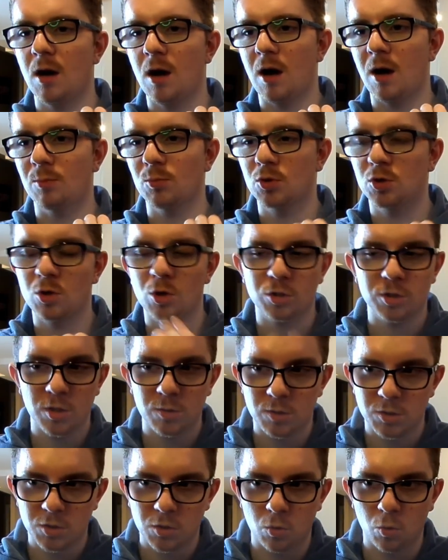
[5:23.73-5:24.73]
Cersei
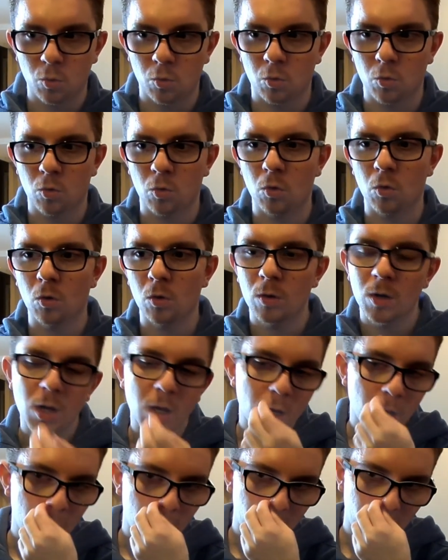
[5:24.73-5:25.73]
was cool.
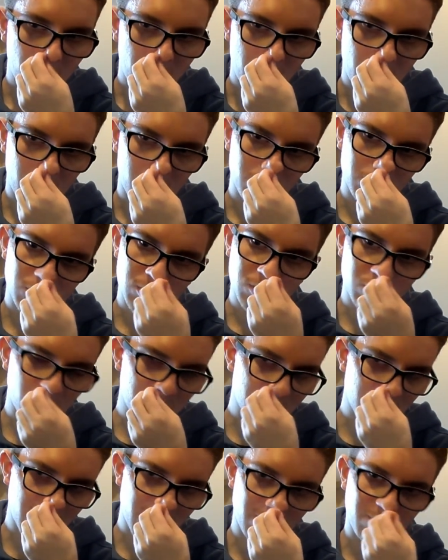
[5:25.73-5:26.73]
It
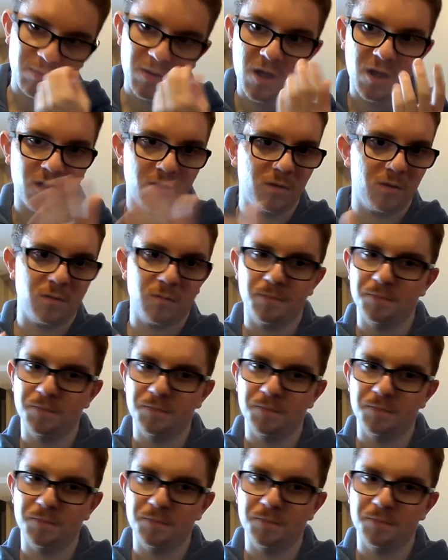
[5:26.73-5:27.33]
wasn't like a big